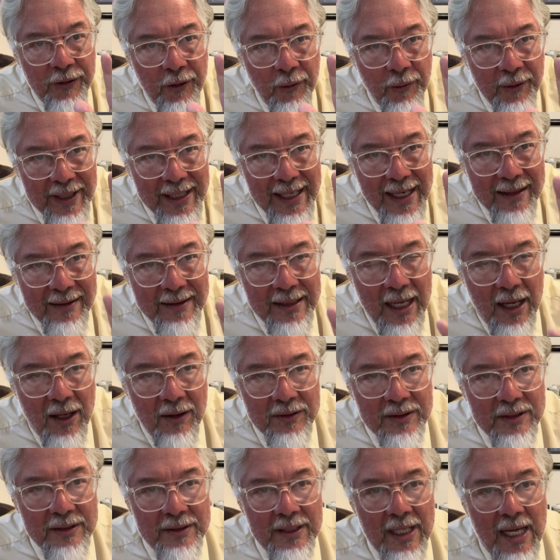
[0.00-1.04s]

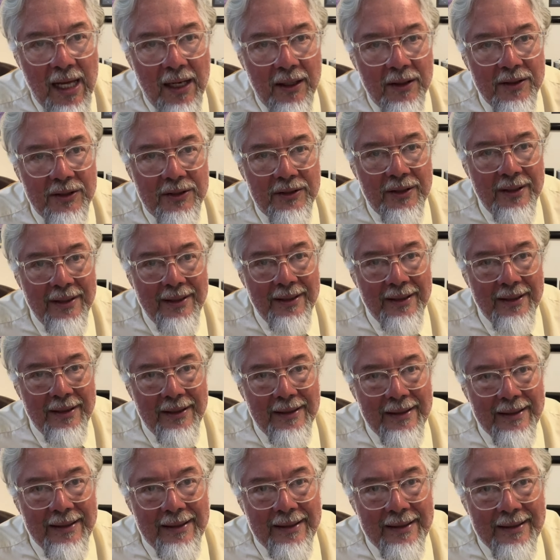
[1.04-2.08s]
$38,000.
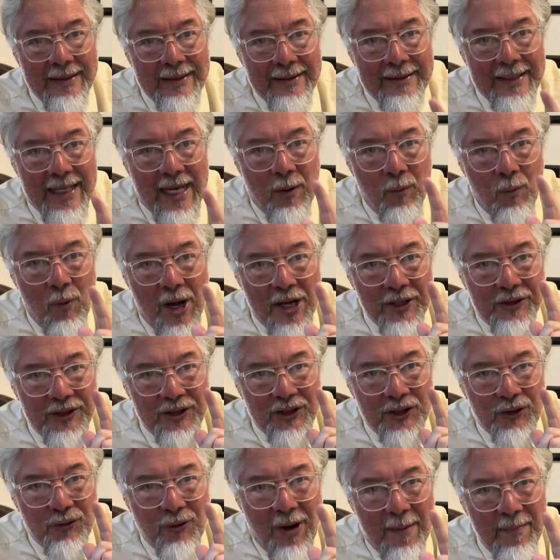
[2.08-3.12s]
That watch
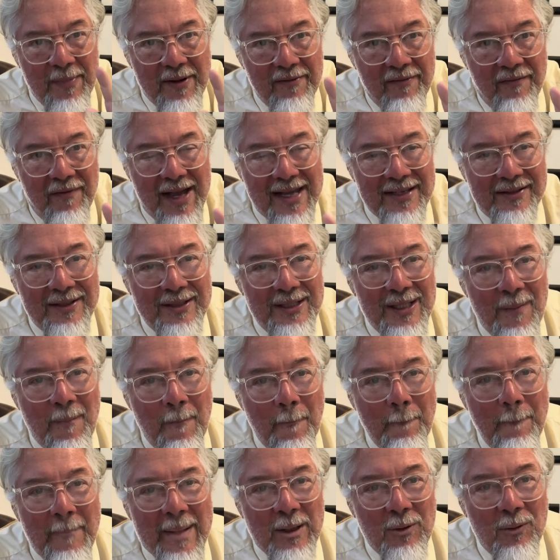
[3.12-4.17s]
is dropping faster than
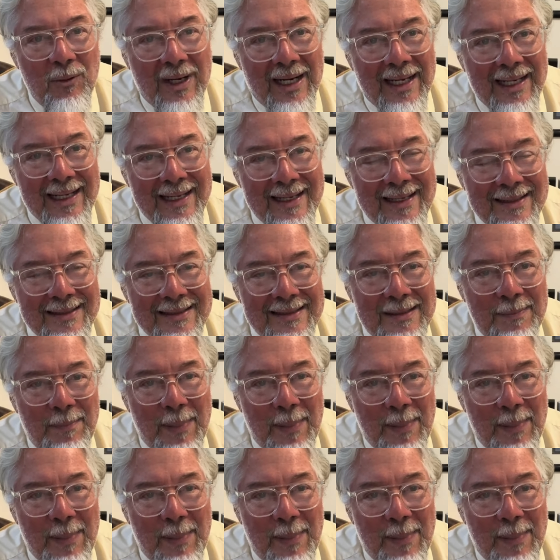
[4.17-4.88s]
Bill Clinton's